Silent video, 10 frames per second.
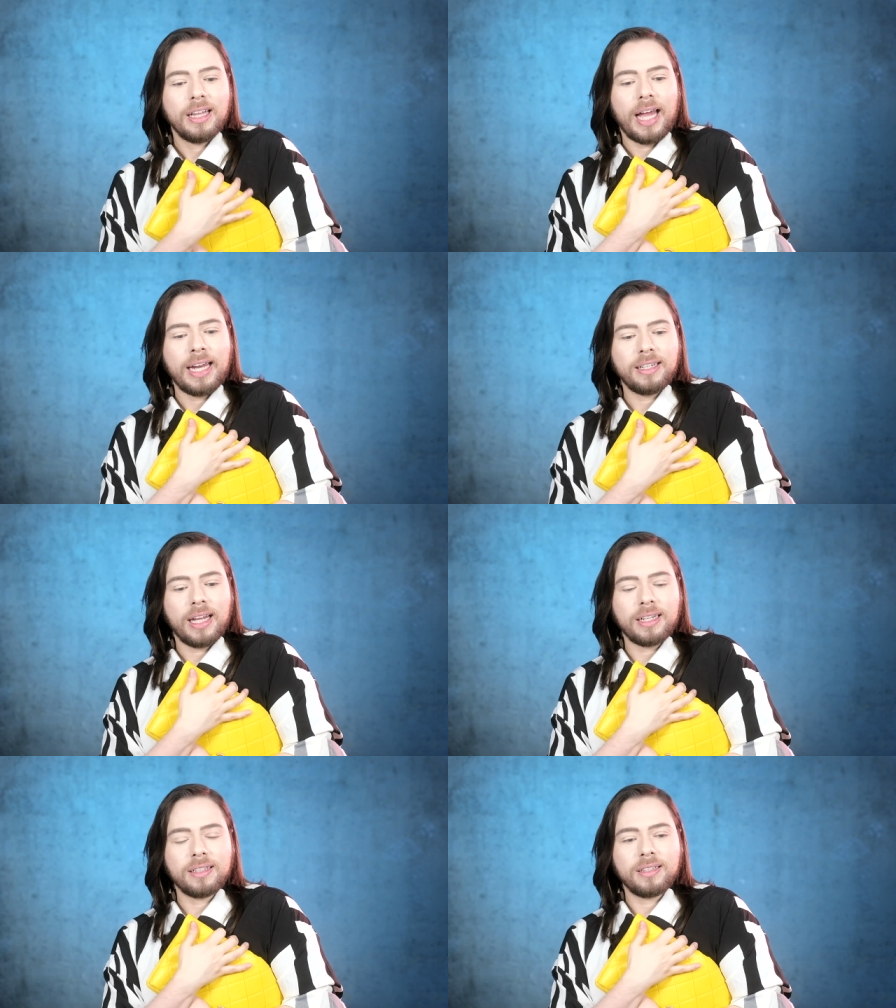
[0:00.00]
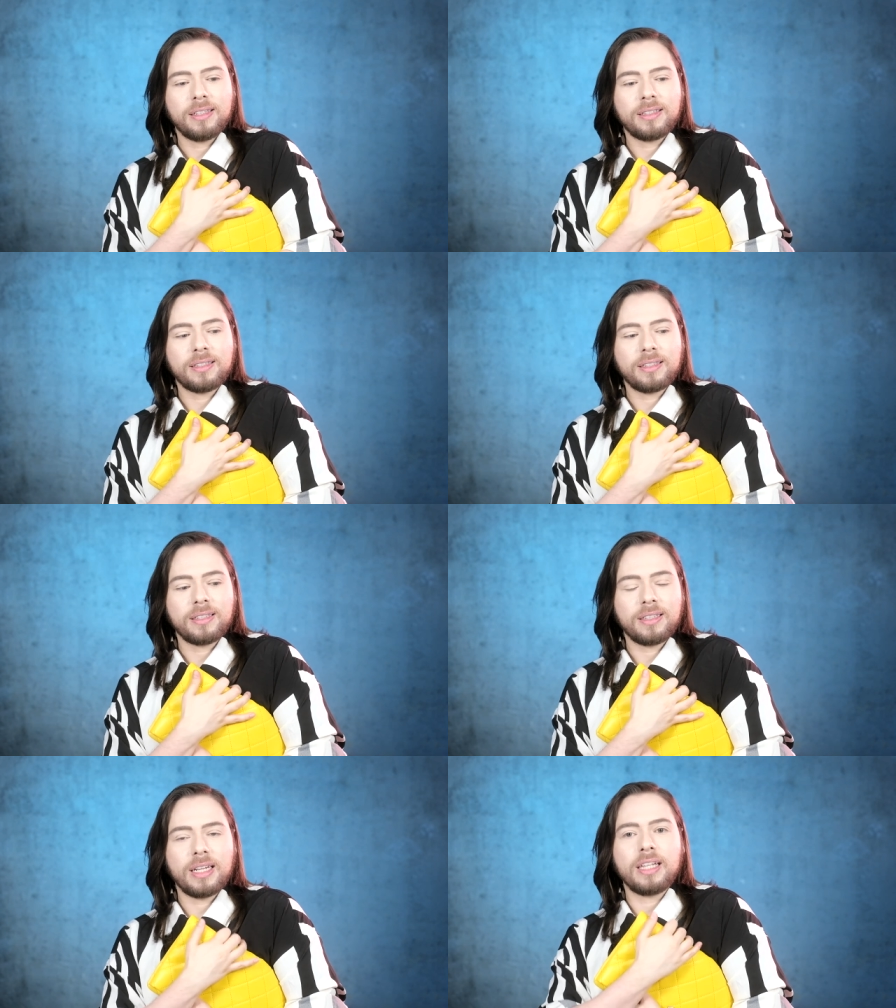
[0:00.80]
and it,
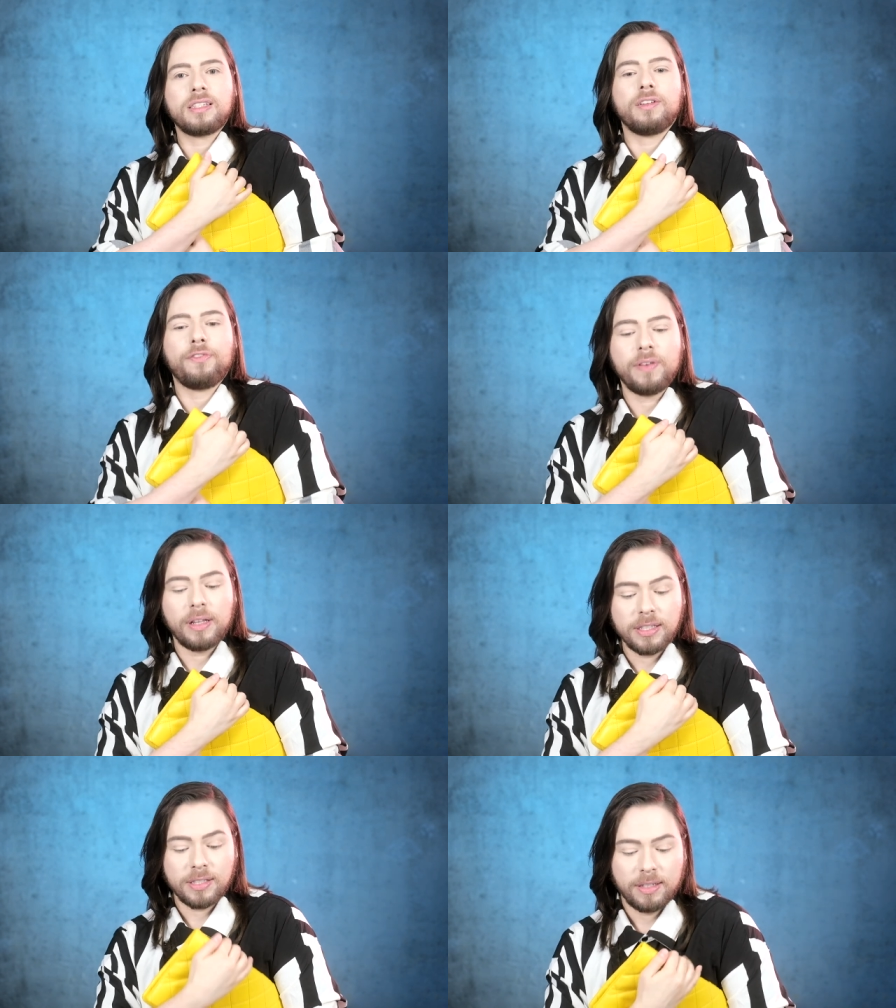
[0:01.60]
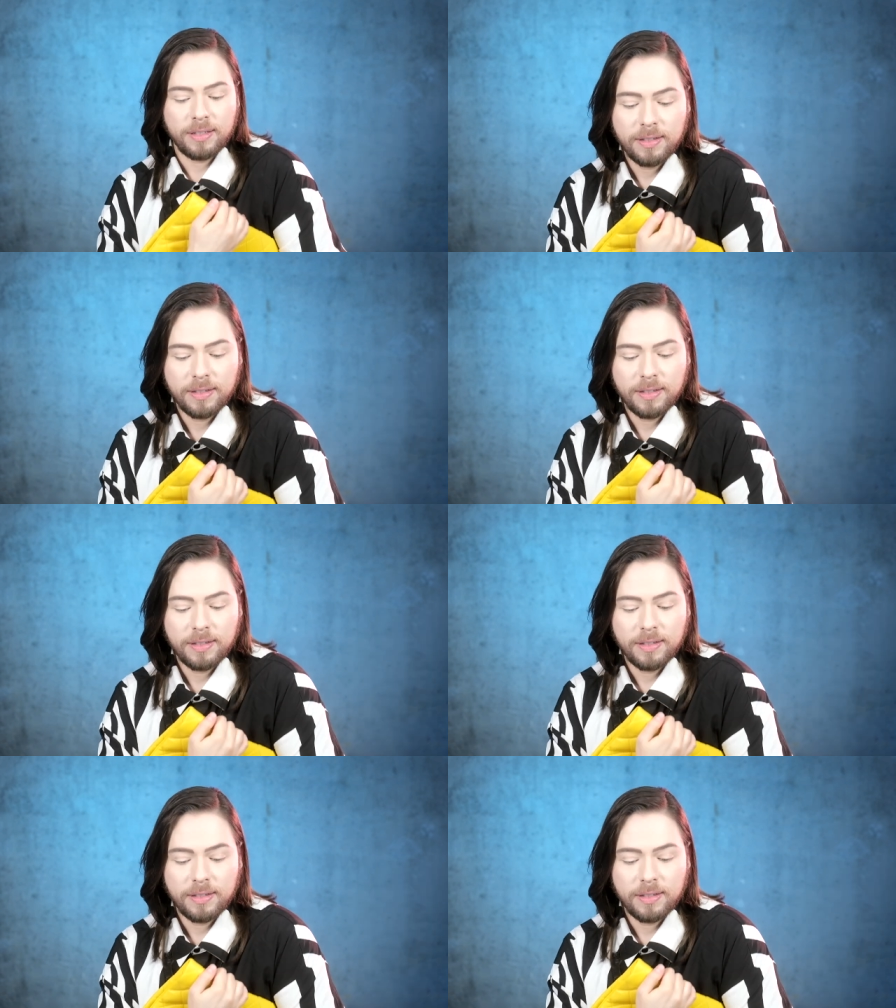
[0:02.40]
it's the, listen,